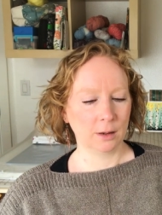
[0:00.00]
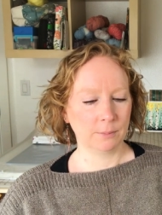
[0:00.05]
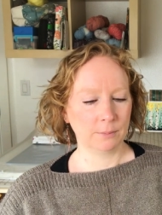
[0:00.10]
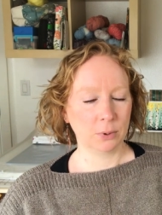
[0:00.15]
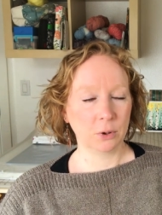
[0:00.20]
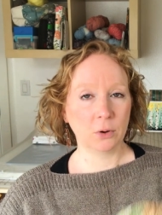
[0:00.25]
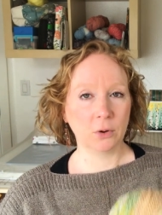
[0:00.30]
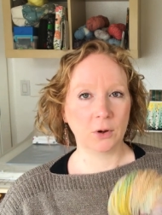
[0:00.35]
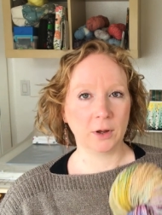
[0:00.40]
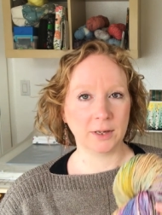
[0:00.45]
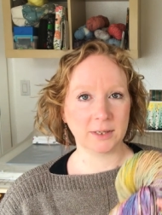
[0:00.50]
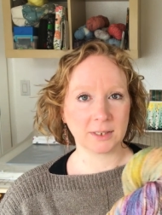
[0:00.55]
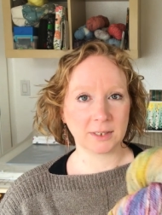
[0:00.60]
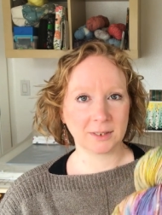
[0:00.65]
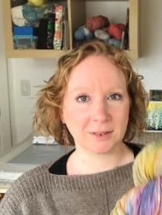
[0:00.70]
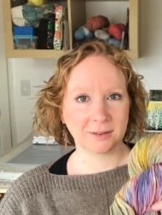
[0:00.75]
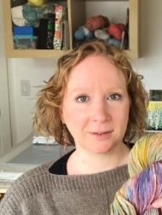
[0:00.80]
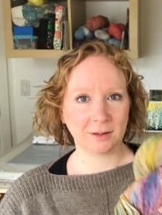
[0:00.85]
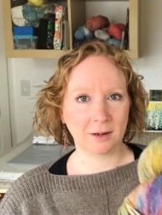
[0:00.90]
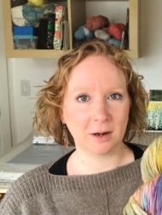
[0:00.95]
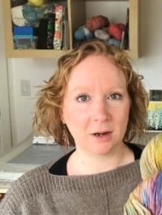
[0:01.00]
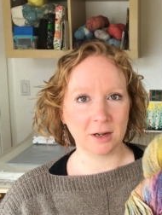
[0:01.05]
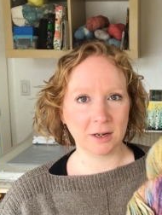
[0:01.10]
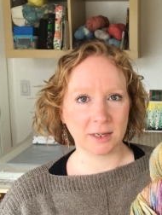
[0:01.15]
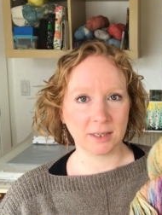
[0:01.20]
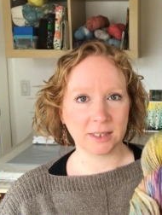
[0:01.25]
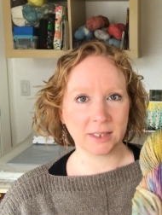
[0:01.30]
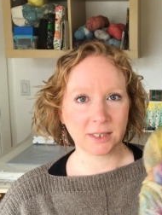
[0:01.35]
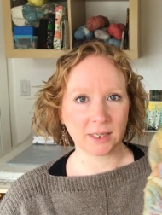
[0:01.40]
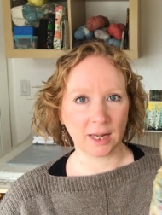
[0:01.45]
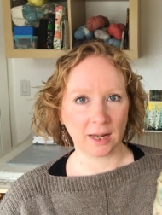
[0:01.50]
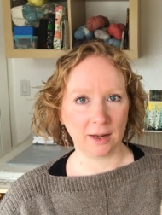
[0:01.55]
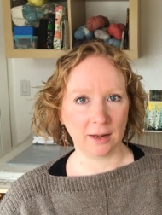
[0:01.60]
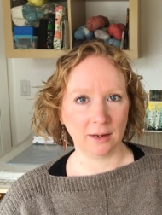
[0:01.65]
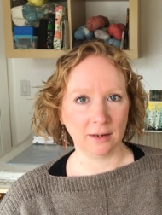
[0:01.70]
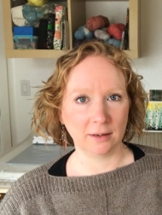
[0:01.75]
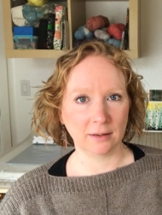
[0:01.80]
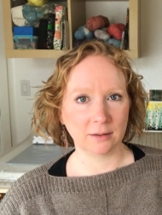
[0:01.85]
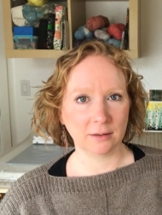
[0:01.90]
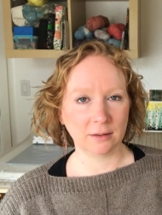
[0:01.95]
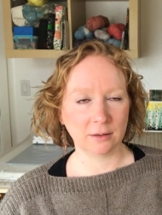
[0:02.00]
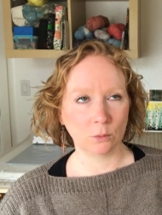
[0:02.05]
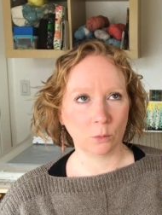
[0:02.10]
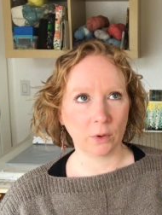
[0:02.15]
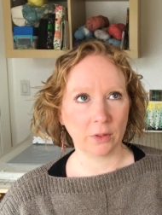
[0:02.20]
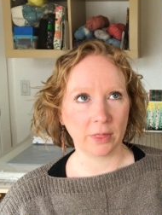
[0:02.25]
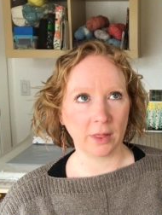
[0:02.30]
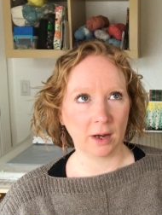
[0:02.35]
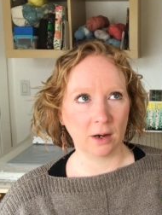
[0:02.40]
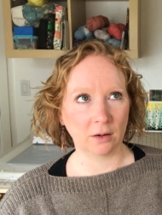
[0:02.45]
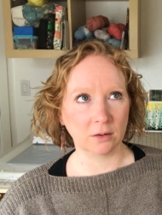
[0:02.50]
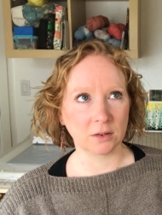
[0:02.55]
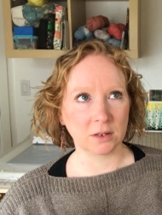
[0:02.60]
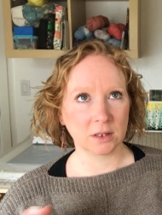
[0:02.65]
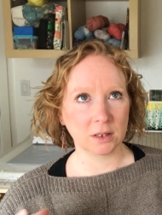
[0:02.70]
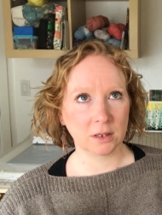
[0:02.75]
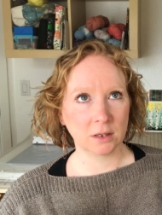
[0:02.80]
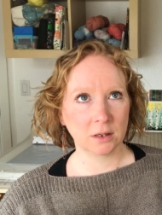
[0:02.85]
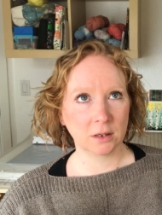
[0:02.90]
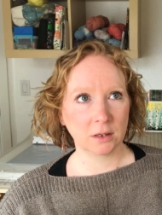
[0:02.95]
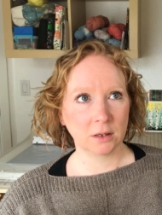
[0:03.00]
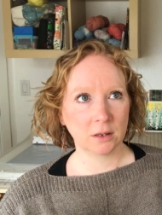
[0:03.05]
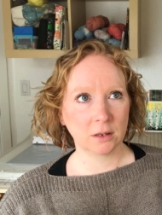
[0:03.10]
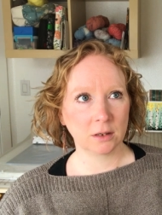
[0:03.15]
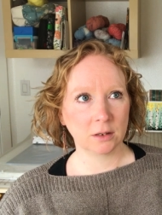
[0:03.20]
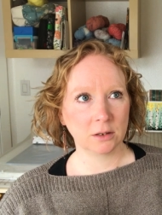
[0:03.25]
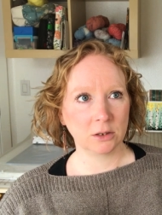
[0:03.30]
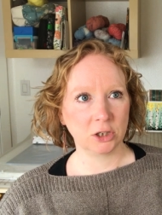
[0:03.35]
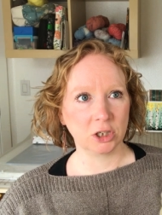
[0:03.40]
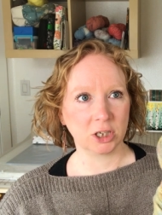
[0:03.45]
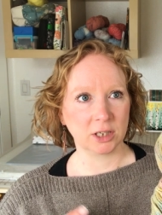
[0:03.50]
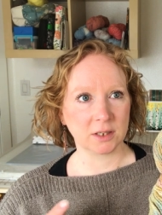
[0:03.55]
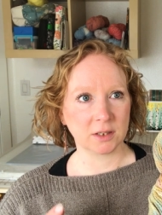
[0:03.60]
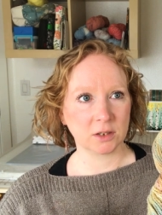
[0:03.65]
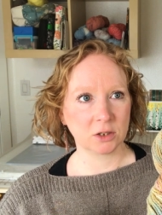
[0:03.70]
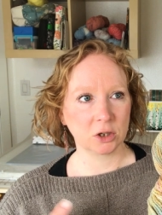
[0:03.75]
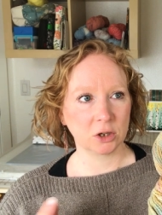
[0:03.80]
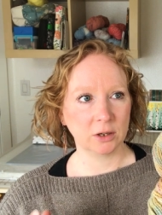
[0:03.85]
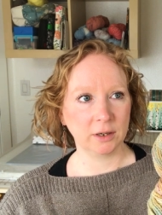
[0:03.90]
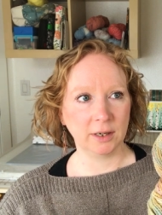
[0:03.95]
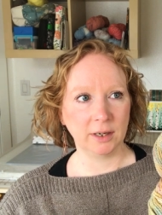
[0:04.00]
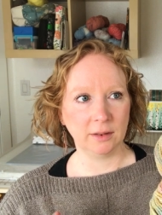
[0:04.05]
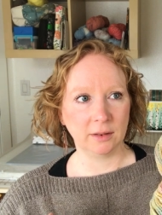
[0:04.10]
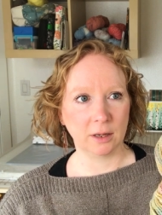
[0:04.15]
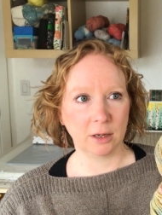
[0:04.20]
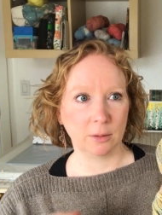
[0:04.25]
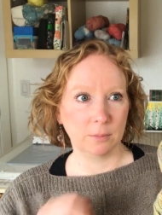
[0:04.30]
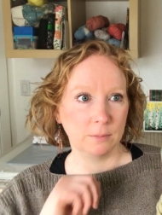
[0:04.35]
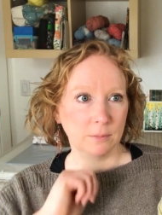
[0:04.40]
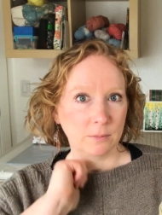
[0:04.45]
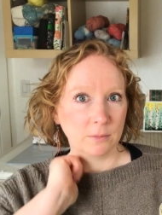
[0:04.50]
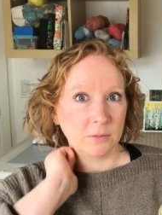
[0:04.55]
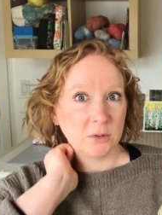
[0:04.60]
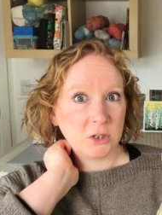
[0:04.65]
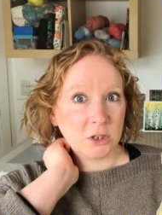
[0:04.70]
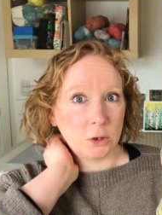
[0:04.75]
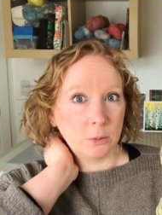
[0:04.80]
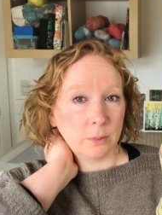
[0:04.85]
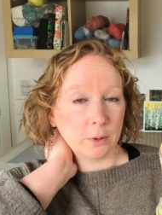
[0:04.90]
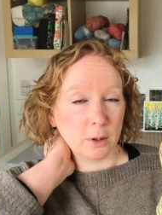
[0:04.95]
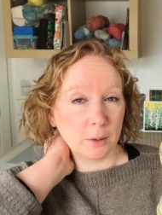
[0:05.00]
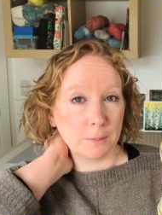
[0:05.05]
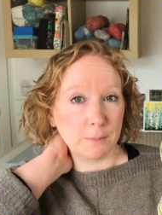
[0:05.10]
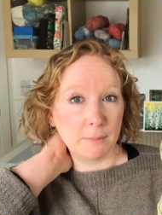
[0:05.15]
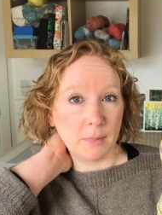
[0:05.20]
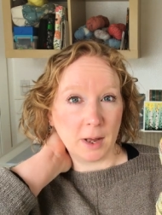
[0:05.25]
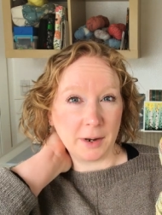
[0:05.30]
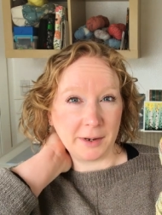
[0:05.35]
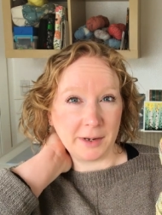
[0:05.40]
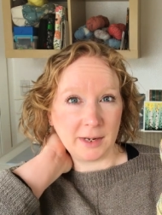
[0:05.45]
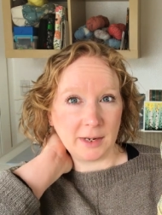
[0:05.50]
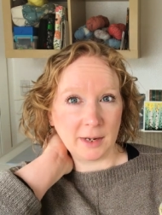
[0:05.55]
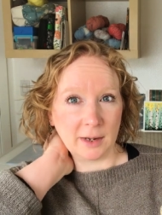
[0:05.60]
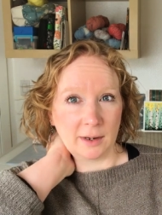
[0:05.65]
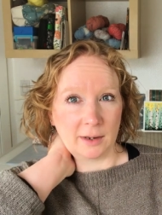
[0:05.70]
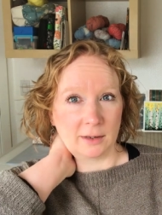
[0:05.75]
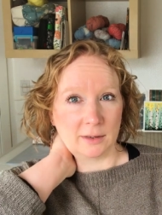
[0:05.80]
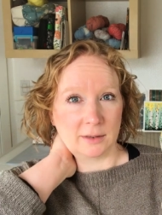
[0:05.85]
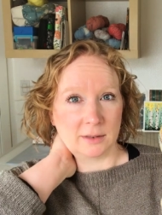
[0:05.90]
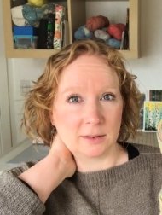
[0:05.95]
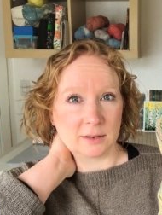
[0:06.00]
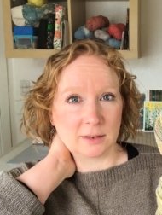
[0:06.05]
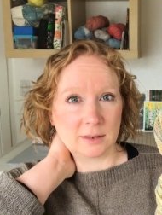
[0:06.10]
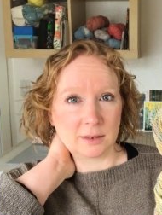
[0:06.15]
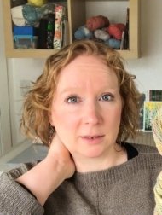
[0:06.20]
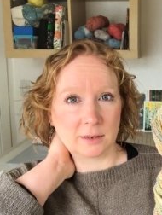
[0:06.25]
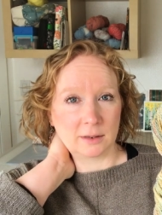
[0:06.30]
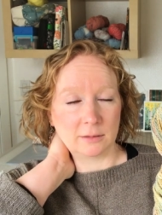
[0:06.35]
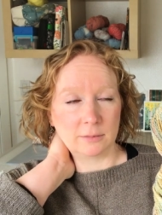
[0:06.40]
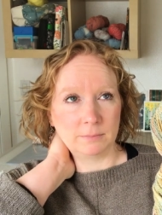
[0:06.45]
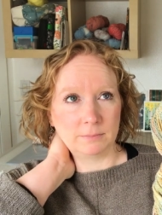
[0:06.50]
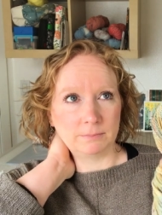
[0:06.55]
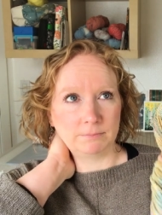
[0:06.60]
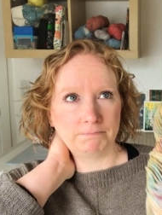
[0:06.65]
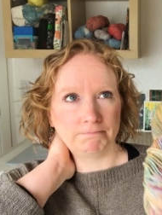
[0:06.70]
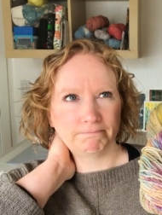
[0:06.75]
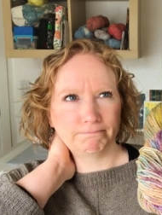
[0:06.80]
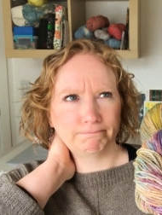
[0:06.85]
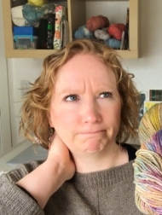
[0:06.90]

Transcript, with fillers: put on a skein without just turning them super muddy and, um,